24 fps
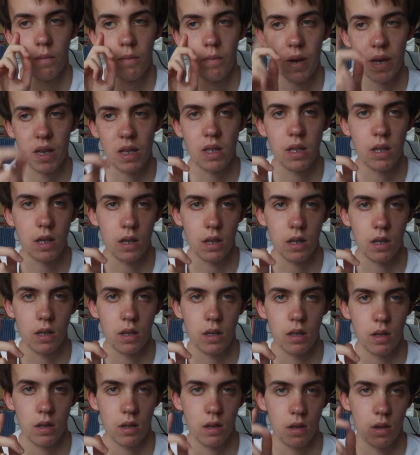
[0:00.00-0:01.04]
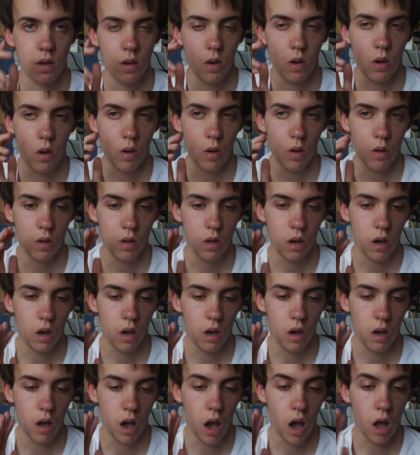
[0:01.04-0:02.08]
Base it on
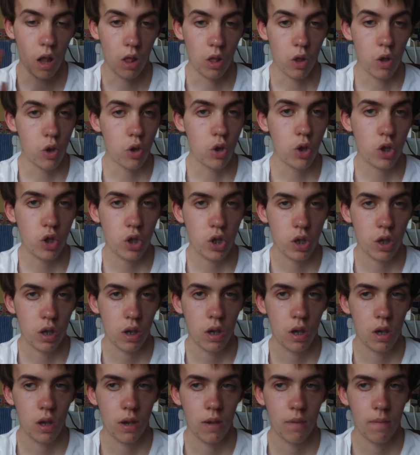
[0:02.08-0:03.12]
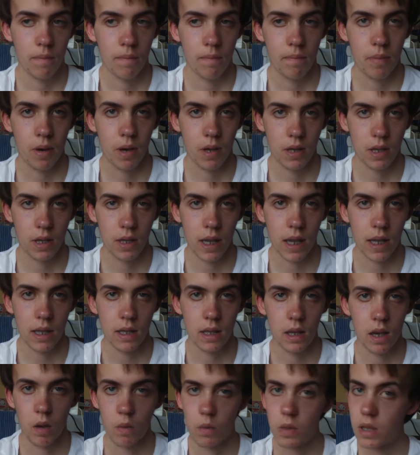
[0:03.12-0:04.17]
looks,
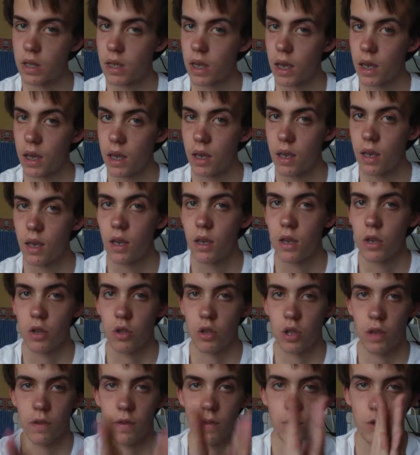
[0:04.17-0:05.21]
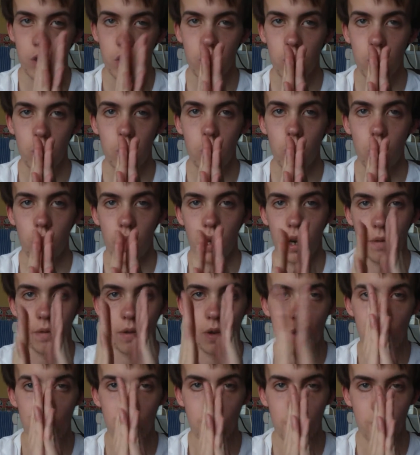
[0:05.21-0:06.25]
personality, I would say. Then you have two that are
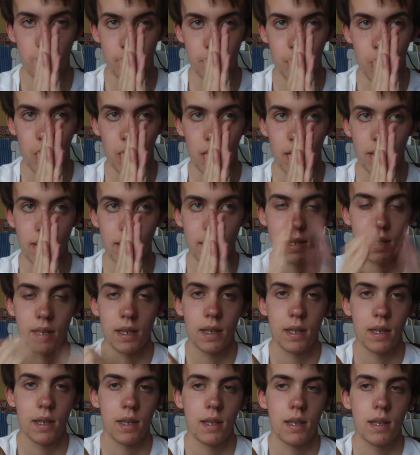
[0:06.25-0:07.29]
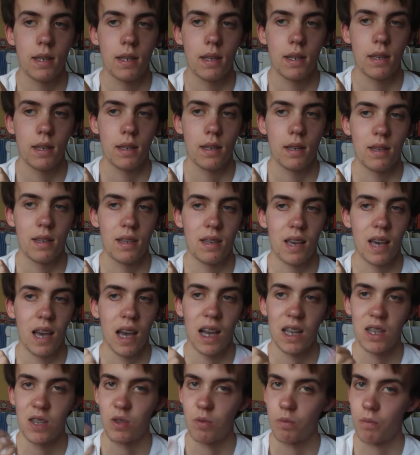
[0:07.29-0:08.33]
very combined,
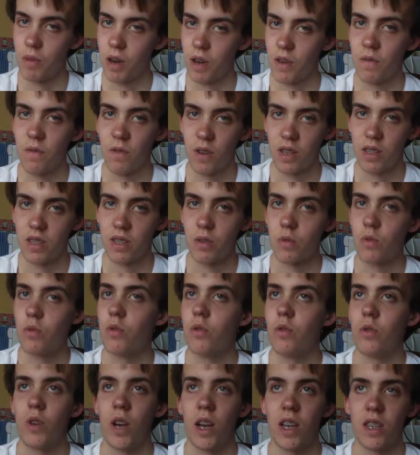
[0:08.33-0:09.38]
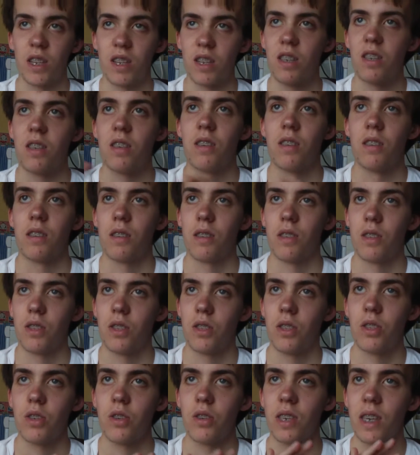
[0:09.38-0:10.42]
and you might find someone who actually
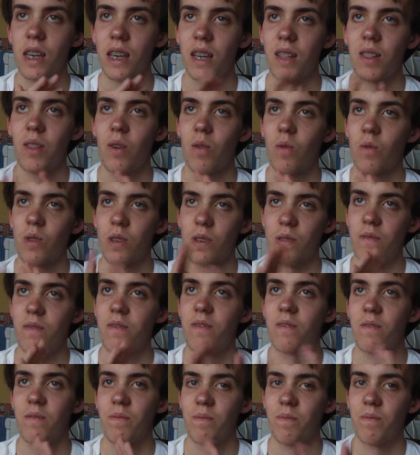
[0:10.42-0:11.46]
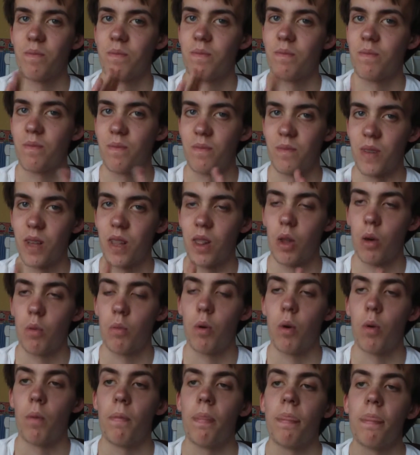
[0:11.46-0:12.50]
you get along with a lot
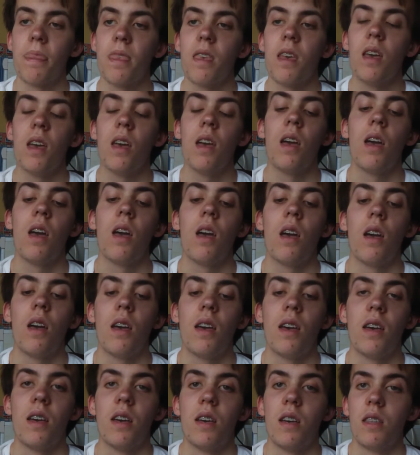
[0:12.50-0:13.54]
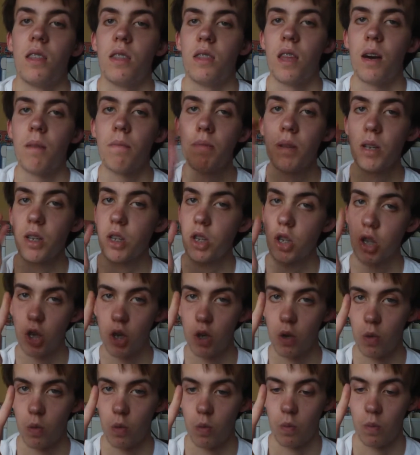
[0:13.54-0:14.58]
more. Number
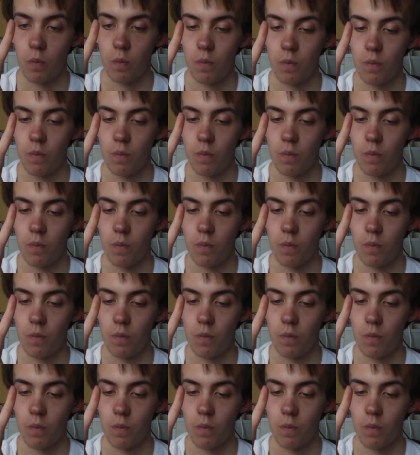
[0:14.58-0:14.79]
two.